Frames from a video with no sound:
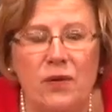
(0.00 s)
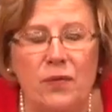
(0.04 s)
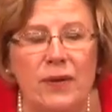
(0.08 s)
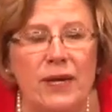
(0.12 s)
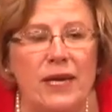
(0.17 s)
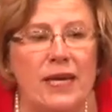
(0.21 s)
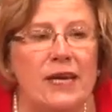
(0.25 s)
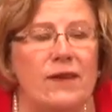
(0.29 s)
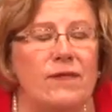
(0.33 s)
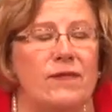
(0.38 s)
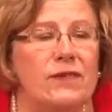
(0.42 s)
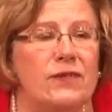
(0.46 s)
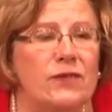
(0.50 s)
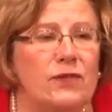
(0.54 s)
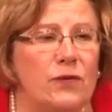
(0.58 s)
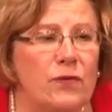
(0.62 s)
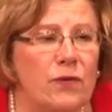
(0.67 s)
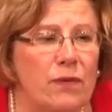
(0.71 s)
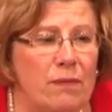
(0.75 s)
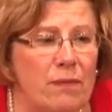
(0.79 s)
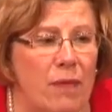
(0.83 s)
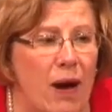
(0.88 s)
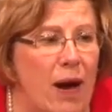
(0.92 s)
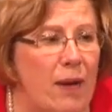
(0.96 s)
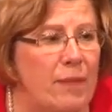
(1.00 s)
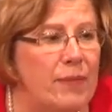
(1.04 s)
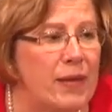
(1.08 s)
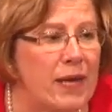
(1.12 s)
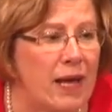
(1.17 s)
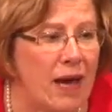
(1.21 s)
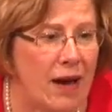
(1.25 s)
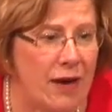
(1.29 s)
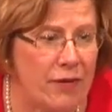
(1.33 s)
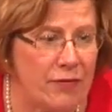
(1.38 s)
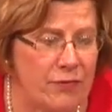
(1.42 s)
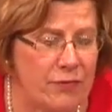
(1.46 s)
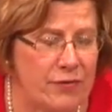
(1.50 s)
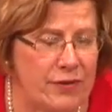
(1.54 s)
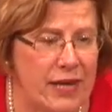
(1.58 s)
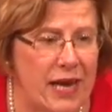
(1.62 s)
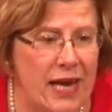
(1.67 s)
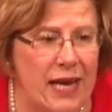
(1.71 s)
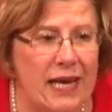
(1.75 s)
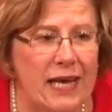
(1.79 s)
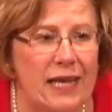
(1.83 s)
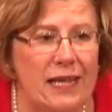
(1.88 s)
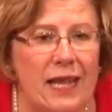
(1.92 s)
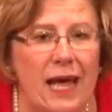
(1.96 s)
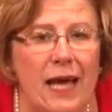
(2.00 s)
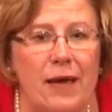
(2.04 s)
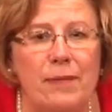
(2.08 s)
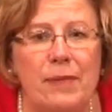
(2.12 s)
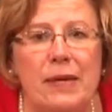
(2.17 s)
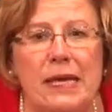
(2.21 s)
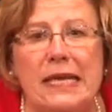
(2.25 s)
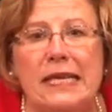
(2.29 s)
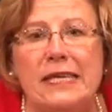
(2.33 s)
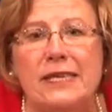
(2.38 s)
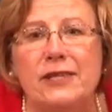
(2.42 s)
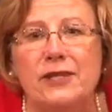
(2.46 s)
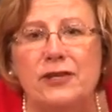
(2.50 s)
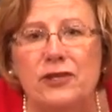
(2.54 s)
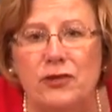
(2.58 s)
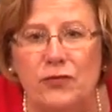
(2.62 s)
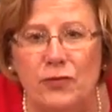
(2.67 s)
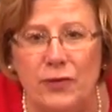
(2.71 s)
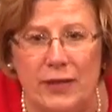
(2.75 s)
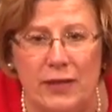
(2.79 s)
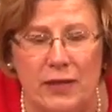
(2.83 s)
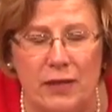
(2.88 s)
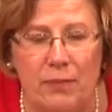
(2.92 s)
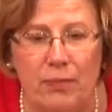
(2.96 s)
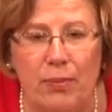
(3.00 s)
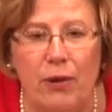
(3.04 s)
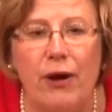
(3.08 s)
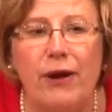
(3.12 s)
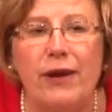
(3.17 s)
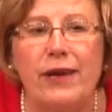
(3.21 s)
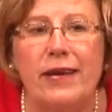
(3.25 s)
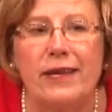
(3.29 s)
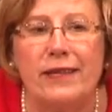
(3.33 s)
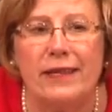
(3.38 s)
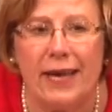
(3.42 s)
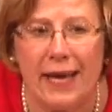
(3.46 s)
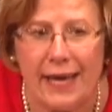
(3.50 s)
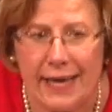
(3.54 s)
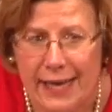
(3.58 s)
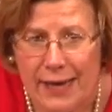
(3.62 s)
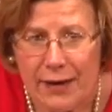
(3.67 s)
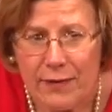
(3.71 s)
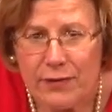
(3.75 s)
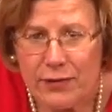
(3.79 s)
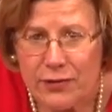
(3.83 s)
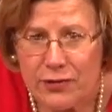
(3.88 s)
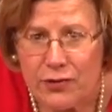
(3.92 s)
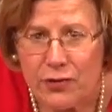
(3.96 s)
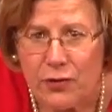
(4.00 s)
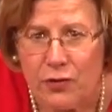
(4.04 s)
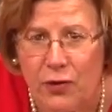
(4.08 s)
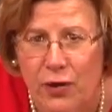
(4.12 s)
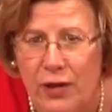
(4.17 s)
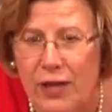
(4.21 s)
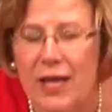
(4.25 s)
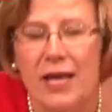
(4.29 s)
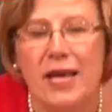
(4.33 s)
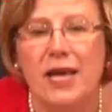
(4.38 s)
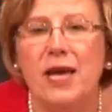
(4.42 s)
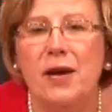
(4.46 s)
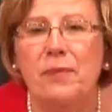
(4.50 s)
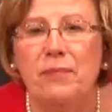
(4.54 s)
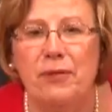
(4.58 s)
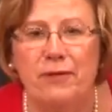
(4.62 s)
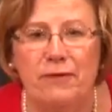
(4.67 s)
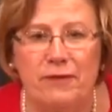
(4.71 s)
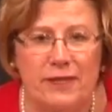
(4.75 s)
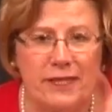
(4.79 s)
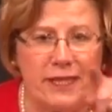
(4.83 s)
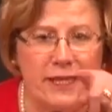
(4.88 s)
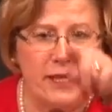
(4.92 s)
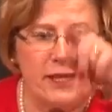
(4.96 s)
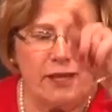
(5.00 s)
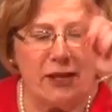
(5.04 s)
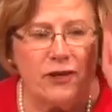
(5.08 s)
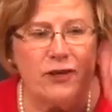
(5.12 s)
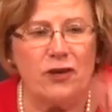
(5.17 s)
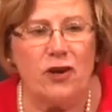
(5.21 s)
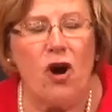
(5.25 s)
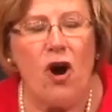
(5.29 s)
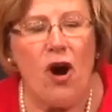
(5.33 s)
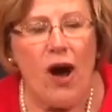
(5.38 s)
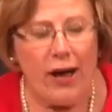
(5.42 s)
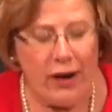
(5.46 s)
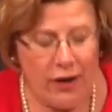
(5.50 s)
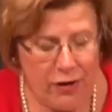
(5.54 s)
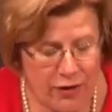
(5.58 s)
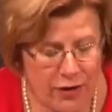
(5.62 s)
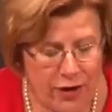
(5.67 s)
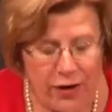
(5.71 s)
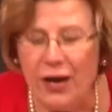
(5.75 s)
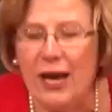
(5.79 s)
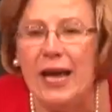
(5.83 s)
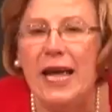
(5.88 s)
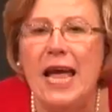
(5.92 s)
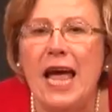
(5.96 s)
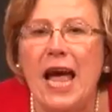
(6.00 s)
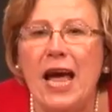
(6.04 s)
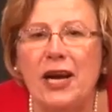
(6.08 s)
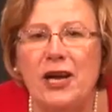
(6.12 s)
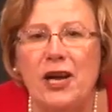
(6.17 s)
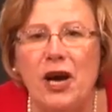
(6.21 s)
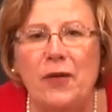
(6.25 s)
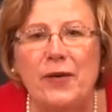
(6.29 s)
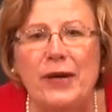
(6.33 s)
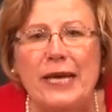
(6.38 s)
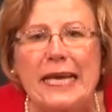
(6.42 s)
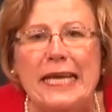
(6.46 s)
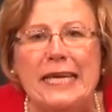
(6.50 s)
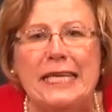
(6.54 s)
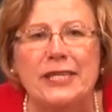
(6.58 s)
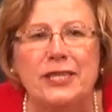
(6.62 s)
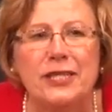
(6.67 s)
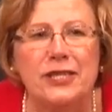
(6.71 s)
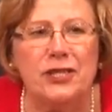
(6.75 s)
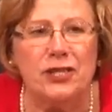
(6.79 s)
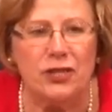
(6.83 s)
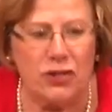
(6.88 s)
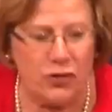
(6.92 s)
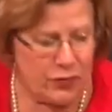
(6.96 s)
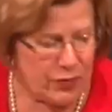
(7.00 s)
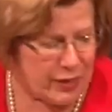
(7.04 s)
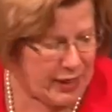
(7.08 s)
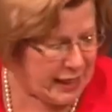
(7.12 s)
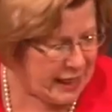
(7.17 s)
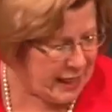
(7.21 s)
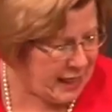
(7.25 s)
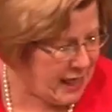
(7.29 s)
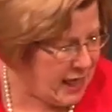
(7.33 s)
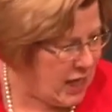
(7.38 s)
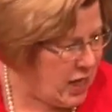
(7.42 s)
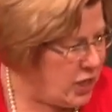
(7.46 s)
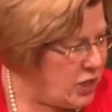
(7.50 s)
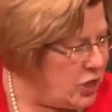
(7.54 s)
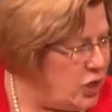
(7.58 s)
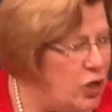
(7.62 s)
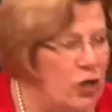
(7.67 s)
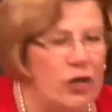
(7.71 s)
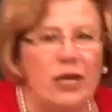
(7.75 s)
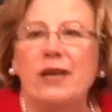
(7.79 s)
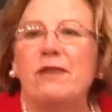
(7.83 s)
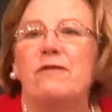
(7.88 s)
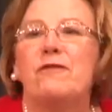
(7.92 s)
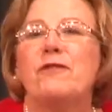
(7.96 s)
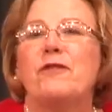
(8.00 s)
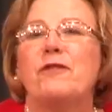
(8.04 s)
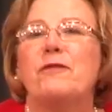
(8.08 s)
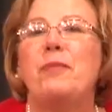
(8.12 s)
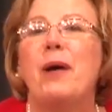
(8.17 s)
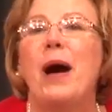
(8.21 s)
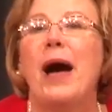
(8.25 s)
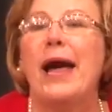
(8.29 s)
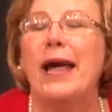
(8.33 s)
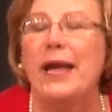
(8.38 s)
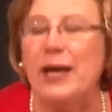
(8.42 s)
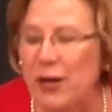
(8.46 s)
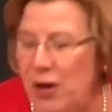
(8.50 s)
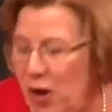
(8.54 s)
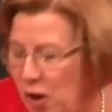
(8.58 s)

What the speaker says: We even saw a mom the other day climbing into the tree in the parking lot here at school. Priscilla caught her going into the tree looking for pine